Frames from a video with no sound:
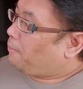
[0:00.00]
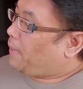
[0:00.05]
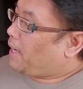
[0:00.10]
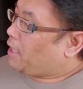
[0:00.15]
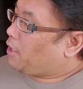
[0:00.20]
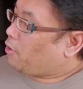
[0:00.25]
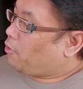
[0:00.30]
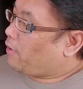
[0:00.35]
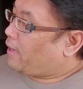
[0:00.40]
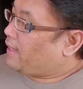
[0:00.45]

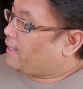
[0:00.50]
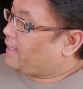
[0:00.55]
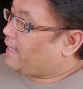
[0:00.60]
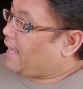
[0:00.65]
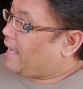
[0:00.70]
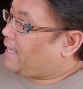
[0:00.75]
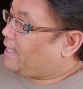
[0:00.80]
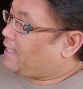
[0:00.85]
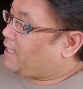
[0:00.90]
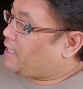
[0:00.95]
Paco and
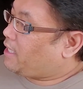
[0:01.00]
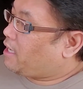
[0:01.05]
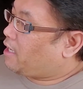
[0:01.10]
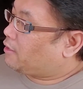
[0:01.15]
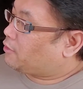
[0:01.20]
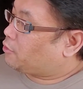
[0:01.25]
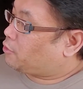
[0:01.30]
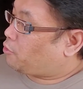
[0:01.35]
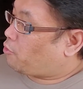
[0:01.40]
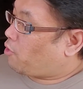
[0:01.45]
Katie
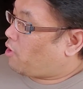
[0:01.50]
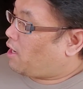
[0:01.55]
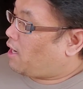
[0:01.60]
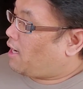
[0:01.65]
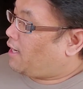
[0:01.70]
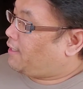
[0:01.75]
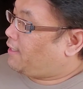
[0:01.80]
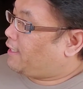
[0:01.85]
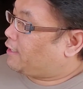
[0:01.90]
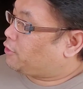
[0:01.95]

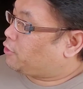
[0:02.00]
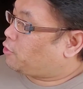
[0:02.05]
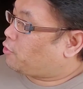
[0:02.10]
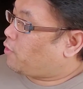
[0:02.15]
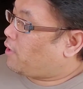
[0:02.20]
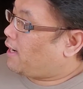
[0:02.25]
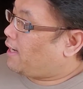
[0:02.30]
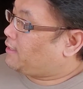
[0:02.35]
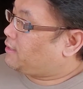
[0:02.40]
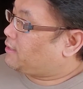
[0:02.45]
tried and
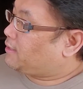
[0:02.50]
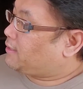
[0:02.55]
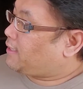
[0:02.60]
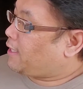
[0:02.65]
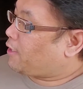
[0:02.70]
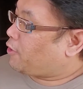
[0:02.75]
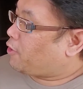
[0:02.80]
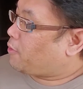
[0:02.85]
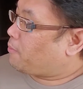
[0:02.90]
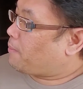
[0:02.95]
tried to
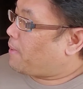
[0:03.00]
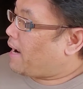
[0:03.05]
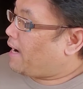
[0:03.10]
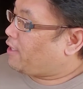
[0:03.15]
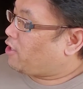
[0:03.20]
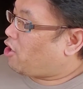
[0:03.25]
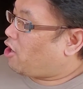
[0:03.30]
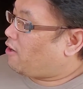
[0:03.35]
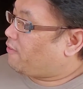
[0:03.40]
take her mind